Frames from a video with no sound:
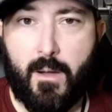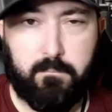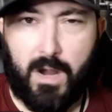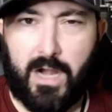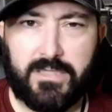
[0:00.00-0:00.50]

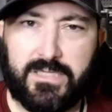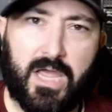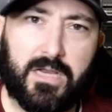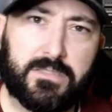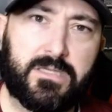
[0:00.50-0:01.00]

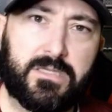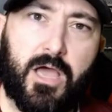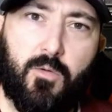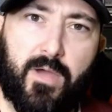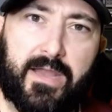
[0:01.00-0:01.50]

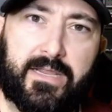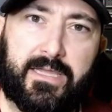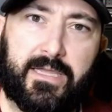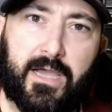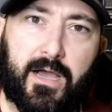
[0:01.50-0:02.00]
when
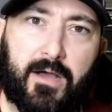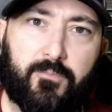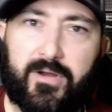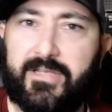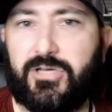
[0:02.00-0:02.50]
he
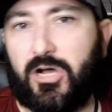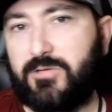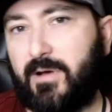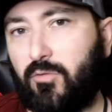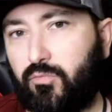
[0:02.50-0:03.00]
talked
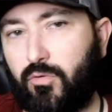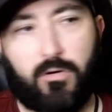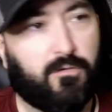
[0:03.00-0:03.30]
about rural